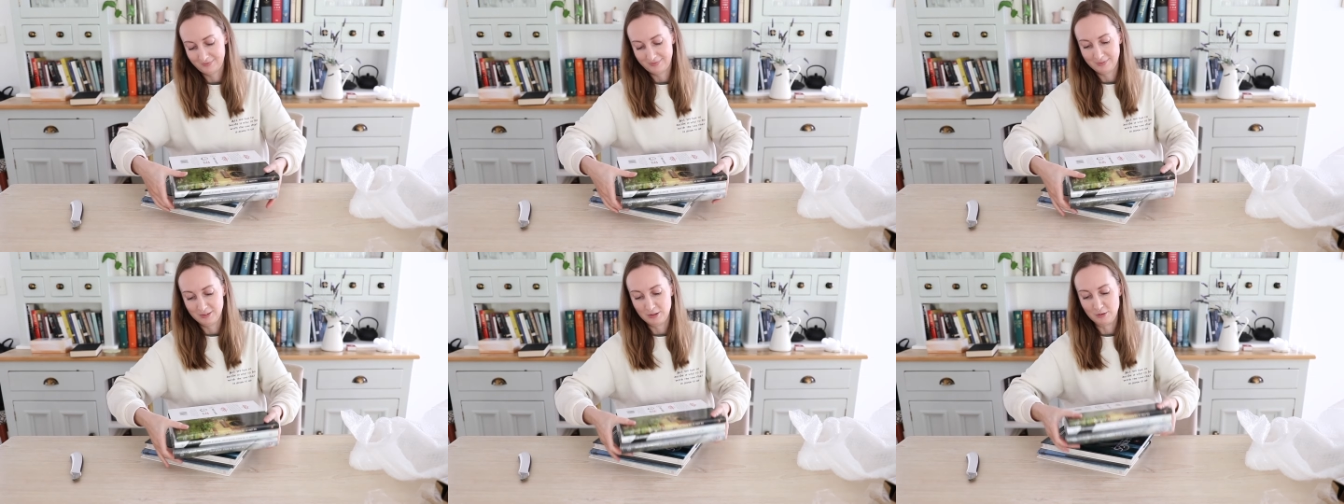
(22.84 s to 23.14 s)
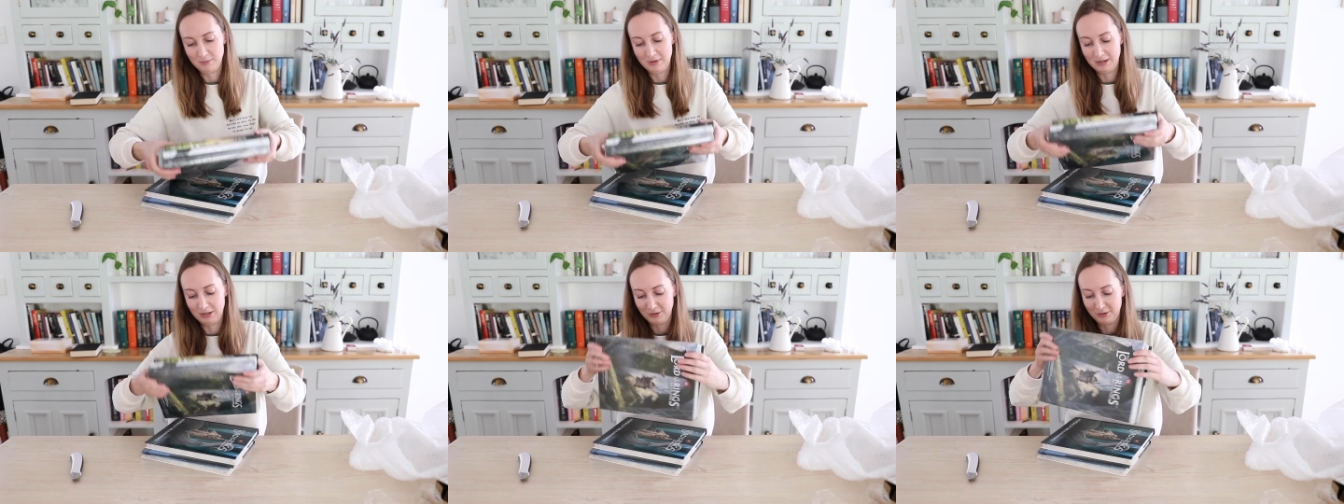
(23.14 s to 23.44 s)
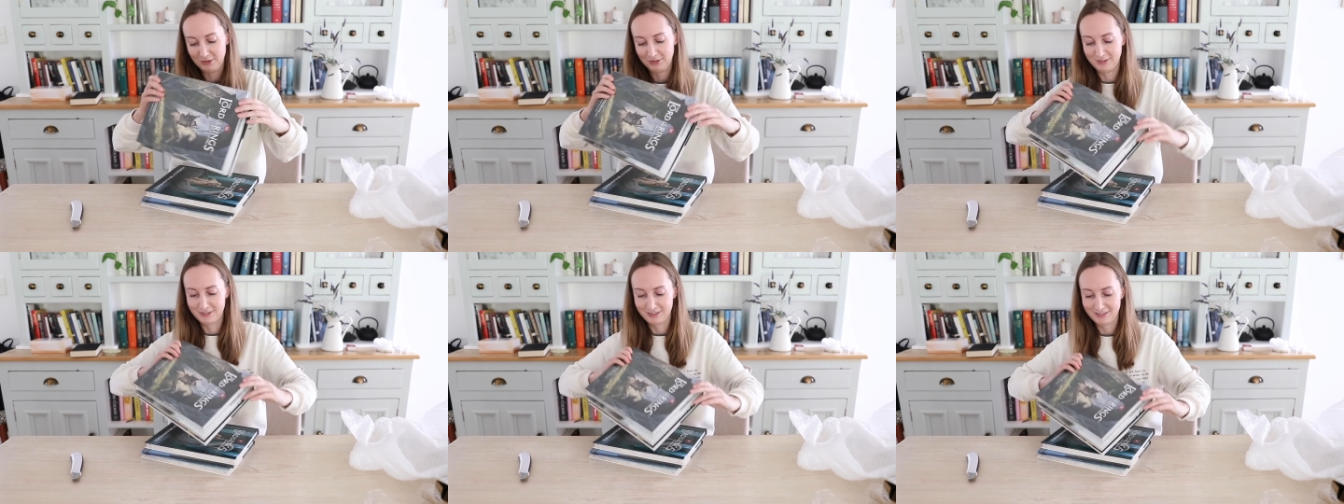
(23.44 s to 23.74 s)
Oh my
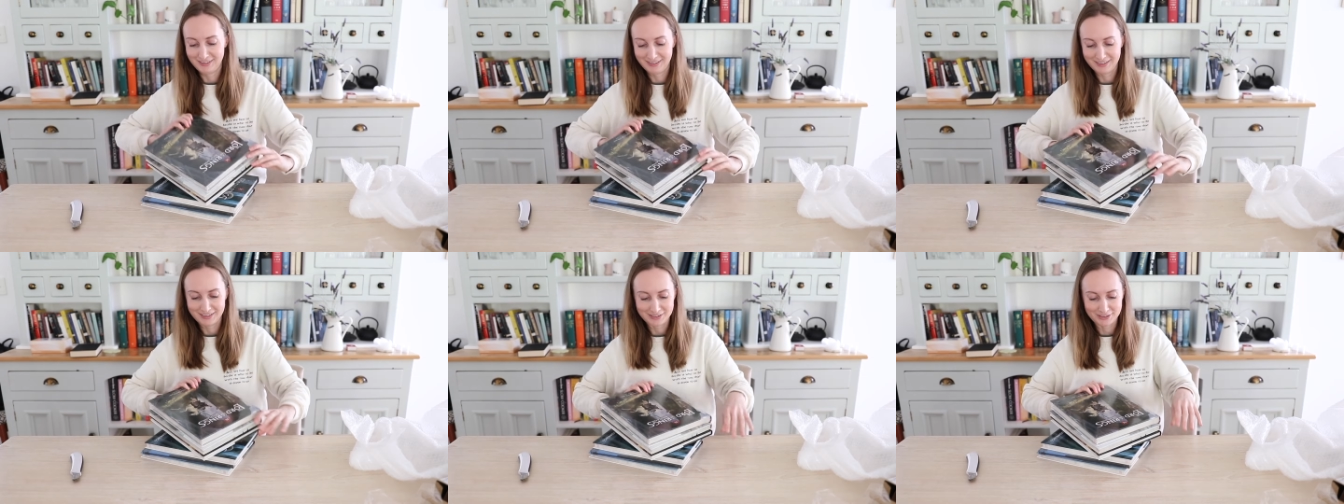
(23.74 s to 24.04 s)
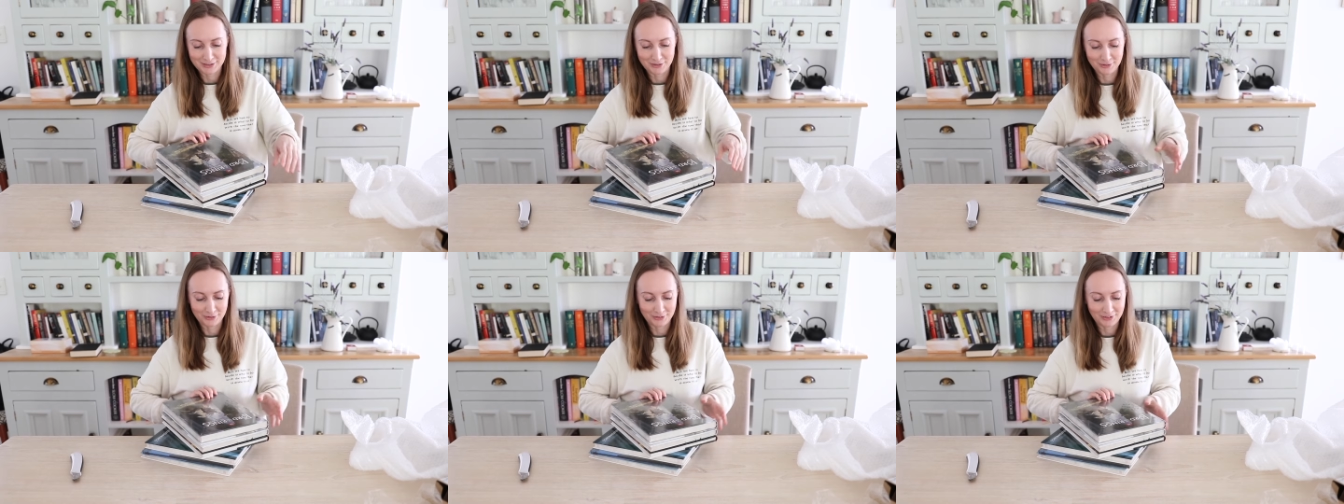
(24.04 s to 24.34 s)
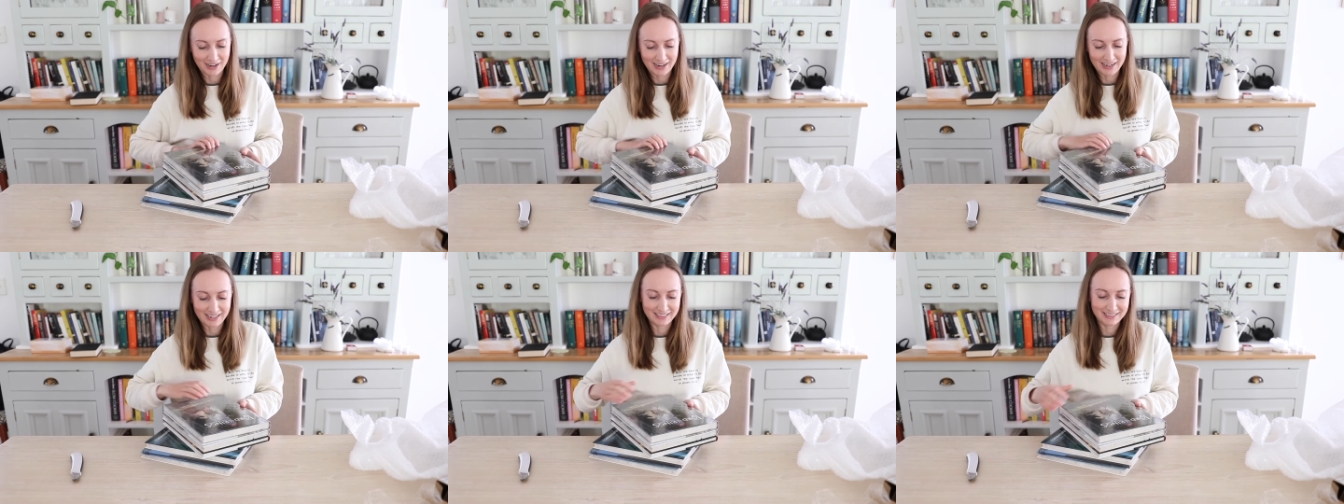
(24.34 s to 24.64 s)
god, that's so
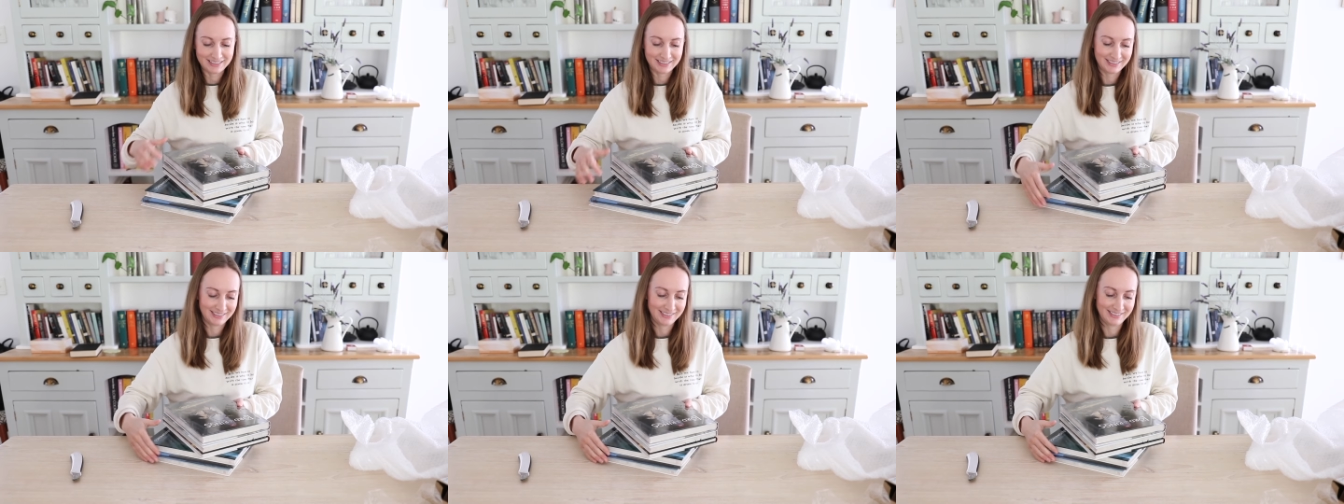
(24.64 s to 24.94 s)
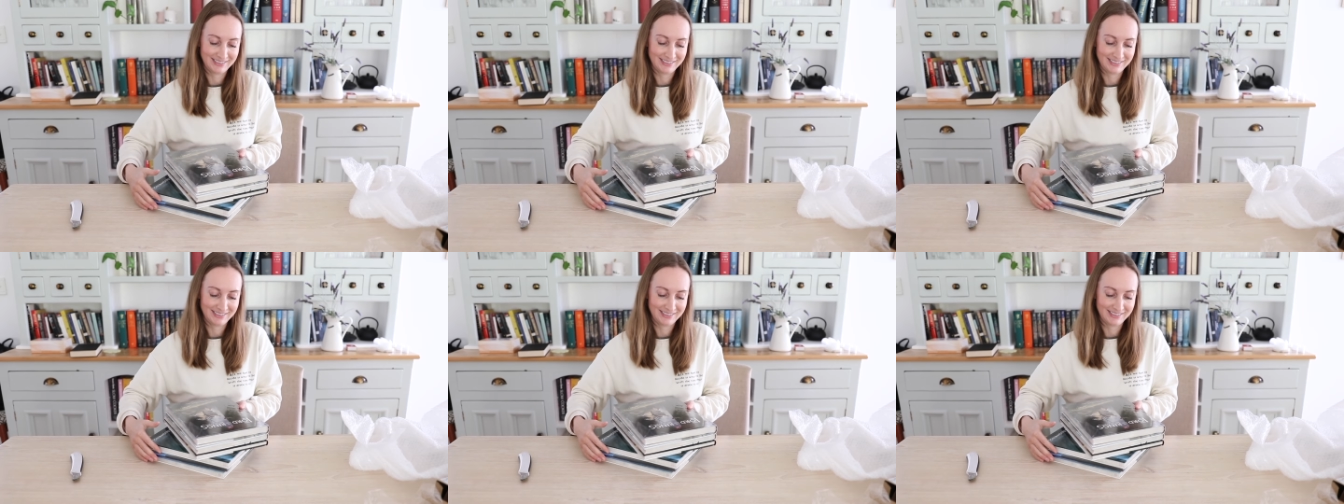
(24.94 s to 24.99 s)
great.